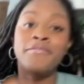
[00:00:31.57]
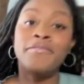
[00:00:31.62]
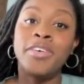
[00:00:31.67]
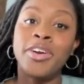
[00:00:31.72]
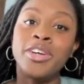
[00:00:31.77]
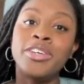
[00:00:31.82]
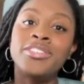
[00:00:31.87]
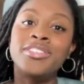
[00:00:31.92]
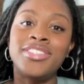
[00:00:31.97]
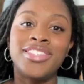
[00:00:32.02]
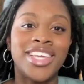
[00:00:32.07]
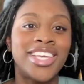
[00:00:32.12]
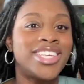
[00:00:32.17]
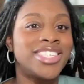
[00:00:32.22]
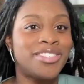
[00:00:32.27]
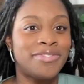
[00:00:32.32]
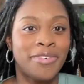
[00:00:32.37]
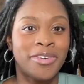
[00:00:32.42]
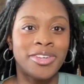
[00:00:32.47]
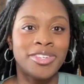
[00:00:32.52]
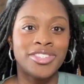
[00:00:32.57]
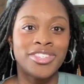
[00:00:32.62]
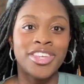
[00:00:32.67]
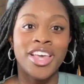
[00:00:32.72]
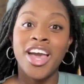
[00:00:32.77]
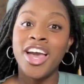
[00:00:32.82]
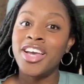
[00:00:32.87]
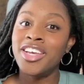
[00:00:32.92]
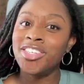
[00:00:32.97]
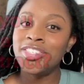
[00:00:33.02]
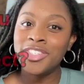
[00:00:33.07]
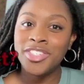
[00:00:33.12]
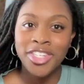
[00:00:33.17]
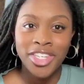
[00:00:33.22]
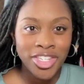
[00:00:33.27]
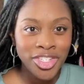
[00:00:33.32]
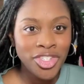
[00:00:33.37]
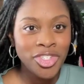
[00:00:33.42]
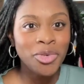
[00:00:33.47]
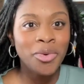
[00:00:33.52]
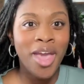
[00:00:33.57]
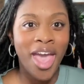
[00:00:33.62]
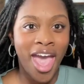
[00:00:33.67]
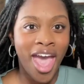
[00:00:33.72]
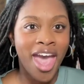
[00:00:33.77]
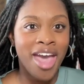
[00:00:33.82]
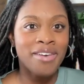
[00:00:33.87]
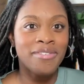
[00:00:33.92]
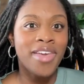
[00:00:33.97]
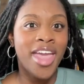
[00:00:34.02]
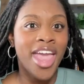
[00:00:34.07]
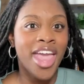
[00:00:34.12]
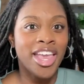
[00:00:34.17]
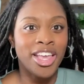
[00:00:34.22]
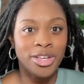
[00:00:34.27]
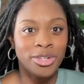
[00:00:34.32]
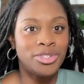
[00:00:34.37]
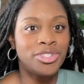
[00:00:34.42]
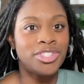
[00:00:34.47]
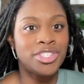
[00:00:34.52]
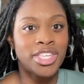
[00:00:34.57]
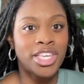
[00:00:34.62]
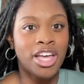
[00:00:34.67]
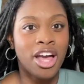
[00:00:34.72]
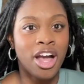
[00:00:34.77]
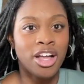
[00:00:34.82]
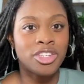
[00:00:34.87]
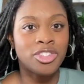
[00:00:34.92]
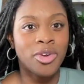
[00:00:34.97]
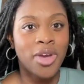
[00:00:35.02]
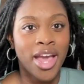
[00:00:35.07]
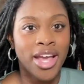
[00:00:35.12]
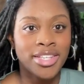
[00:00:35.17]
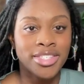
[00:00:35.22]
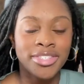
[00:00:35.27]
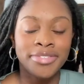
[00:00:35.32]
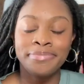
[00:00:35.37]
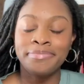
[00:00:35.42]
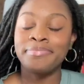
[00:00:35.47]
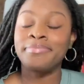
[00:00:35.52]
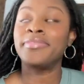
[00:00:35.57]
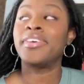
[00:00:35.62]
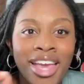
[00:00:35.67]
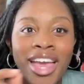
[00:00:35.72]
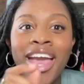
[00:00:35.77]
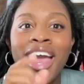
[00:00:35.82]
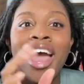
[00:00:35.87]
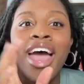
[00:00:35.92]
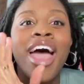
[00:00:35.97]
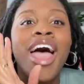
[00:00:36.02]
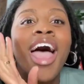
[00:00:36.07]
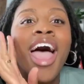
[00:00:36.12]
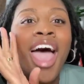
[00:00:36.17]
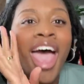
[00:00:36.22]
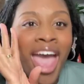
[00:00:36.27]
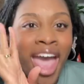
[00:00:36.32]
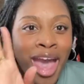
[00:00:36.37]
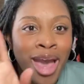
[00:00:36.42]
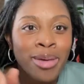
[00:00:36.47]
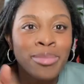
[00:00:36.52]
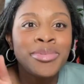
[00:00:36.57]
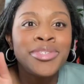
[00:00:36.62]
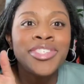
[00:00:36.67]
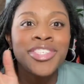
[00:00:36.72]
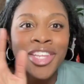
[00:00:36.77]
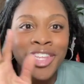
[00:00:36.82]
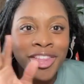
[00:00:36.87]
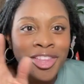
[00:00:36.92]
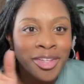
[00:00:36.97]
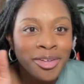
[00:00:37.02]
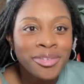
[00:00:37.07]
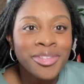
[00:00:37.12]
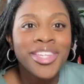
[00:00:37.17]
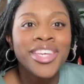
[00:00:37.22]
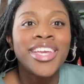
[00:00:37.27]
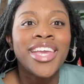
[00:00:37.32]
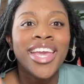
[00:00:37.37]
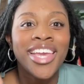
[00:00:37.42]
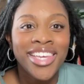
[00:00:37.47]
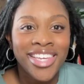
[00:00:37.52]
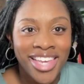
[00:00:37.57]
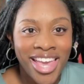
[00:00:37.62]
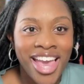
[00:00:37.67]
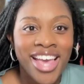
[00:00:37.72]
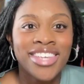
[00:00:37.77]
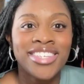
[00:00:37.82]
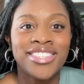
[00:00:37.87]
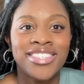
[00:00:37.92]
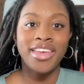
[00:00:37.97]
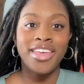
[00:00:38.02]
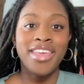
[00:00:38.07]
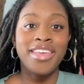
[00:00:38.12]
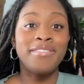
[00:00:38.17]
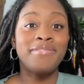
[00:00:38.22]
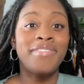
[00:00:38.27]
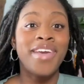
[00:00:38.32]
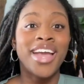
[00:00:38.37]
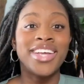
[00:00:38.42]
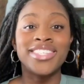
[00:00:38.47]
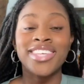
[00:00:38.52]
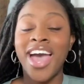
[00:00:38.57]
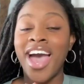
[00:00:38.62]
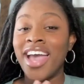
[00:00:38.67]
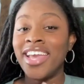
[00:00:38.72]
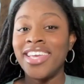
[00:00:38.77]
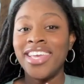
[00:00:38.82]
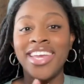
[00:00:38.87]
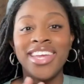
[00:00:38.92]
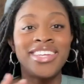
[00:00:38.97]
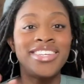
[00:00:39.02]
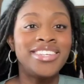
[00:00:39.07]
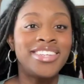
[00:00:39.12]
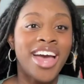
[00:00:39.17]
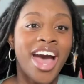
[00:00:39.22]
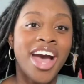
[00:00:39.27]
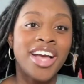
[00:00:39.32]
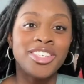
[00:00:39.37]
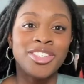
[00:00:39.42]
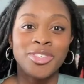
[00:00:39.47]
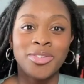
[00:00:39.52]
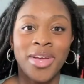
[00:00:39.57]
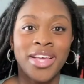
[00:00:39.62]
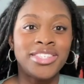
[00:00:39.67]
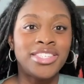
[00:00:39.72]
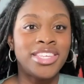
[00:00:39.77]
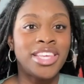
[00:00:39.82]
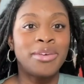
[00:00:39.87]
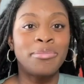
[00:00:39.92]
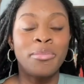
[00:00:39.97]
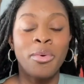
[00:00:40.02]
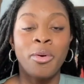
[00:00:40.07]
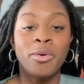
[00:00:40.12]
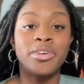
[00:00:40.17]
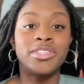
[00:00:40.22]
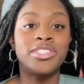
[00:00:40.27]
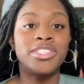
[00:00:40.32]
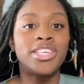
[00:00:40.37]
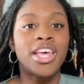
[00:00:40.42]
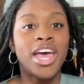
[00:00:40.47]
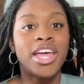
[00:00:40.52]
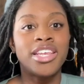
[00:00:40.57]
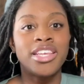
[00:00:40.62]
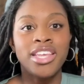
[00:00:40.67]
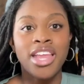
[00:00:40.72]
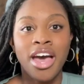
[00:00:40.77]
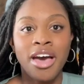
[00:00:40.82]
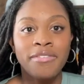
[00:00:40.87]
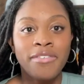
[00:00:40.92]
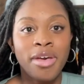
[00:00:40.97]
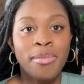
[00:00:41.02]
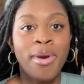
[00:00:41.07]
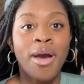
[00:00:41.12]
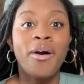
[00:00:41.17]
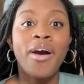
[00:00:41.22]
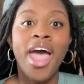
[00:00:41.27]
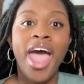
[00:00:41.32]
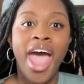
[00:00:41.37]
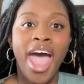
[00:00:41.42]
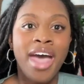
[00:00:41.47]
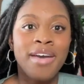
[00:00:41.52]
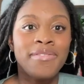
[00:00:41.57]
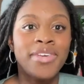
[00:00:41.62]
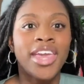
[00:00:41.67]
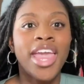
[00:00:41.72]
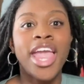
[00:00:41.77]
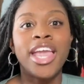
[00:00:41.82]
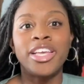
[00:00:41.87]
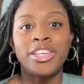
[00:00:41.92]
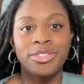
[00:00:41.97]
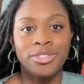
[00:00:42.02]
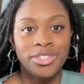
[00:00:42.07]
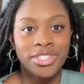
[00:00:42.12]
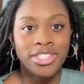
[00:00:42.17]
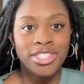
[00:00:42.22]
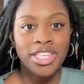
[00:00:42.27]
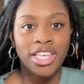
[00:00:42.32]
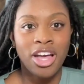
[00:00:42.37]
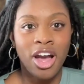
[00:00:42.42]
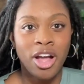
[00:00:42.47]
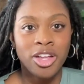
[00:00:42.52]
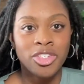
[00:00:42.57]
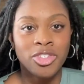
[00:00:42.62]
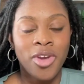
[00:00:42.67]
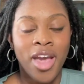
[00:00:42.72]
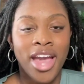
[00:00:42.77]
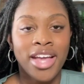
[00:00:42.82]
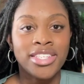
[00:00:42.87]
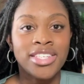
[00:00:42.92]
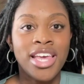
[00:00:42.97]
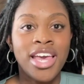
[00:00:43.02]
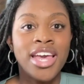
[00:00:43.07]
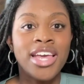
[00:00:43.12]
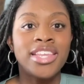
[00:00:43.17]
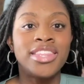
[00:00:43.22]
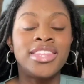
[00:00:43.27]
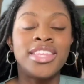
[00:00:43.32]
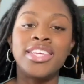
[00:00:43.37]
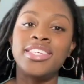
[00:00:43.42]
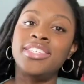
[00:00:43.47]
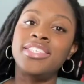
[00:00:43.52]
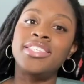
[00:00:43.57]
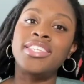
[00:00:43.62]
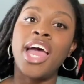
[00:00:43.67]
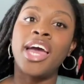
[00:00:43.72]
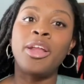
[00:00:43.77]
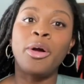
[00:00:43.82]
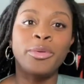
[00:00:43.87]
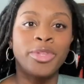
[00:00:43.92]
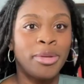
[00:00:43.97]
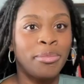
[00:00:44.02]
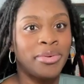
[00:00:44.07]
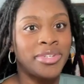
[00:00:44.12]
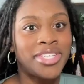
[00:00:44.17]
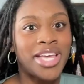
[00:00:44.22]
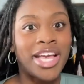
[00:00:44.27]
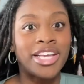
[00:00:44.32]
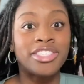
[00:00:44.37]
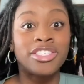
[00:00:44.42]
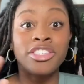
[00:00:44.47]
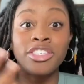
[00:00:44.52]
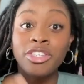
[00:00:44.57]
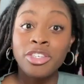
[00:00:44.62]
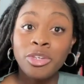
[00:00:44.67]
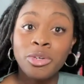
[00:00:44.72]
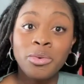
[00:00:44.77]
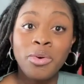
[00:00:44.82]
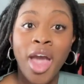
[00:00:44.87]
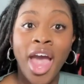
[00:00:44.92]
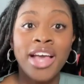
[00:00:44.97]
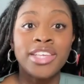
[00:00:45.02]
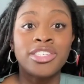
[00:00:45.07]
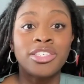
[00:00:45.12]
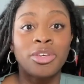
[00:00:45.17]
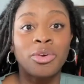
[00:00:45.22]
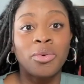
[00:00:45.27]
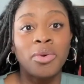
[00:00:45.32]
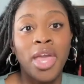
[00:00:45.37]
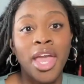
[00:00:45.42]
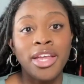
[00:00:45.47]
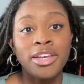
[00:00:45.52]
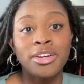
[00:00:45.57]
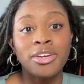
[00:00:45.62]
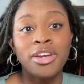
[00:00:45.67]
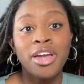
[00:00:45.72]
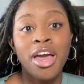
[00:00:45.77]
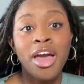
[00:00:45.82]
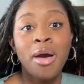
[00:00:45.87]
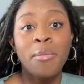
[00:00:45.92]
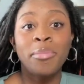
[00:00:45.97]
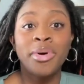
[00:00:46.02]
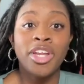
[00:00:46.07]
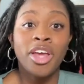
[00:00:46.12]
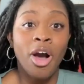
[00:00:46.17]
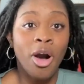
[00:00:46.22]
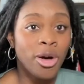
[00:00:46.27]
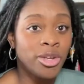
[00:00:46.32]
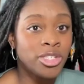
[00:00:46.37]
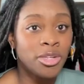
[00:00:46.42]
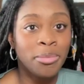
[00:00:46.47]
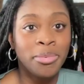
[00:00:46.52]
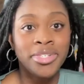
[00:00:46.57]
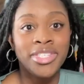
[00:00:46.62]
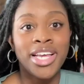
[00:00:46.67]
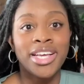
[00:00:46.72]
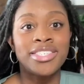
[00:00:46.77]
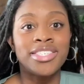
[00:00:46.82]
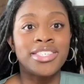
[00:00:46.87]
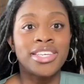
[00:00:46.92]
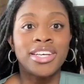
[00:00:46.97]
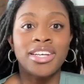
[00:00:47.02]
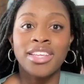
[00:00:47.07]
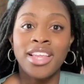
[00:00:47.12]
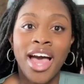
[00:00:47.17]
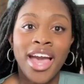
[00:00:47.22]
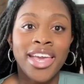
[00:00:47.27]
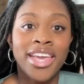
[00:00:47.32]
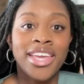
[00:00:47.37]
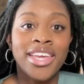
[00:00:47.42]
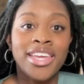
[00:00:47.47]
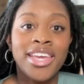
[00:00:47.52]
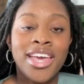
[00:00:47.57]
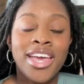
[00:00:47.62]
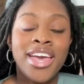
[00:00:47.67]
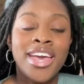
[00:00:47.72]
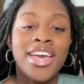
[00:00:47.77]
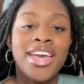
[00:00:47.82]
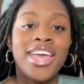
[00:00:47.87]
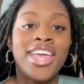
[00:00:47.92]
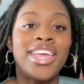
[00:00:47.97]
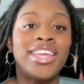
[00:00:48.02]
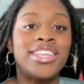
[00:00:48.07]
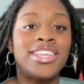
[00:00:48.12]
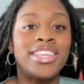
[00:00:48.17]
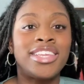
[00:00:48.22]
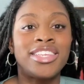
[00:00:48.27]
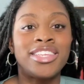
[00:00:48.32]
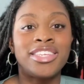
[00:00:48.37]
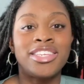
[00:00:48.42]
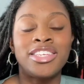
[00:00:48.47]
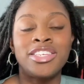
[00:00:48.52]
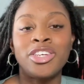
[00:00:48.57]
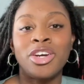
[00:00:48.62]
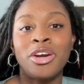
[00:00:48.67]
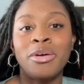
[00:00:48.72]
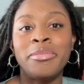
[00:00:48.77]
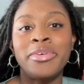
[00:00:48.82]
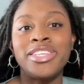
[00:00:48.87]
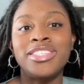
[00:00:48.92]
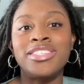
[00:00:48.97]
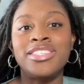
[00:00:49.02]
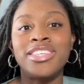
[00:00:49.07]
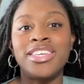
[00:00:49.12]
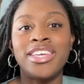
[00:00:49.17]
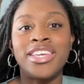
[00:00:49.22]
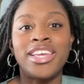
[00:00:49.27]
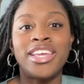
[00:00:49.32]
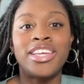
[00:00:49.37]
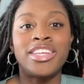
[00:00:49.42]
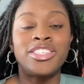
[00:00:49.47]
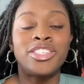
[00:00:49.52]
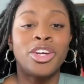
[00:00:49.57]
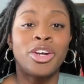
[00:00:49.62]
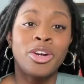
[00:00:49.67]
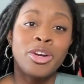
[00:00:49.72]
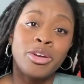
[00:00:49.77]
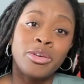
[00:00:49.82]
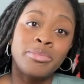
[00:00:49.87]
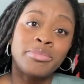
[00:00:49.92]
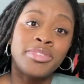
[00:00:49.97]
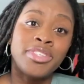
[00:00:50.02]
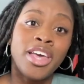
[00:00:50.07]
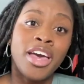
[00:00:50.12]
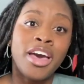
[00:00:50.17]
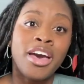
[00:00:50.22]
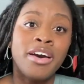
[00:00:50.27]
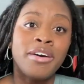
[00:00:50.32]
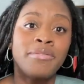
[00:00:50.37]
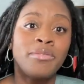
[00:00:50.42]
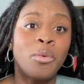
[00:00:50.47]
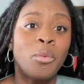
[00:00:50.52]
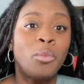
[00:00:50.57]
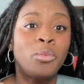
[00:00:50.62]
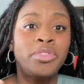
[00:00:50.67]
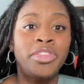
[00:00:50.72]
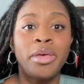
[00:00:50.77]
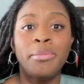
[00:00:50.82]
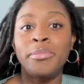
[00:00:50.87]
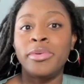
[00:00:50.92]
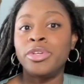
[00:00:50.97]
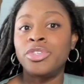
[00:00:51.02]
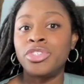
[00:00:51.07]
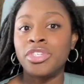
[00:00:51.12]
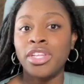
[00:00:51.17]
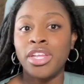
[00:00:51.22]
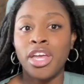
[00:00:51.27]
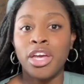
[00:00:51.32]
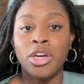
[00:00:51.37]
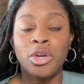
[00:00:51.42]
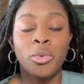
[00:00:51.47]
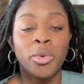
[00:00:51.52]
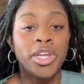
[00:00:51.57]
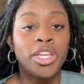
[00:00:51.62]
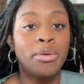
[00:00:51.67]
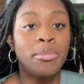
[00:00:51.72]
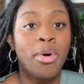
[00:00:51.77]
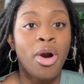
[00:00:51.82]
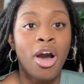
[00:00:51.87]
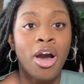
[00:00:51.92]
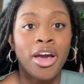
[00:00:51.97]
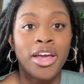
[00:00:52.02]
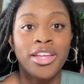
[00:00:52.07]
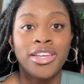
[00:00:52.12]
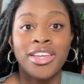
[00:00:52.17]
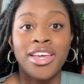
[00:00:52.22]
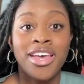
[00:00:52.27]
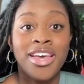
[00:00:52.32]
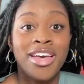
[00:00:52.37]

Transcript: First things first, should you have a UGC contract? Absolutely yes. In fact, I cannot stress the importance enough about having a UGC contract. This not only protects you as a creator, but it also protects the client. It determines the terms of the mutually agreed upon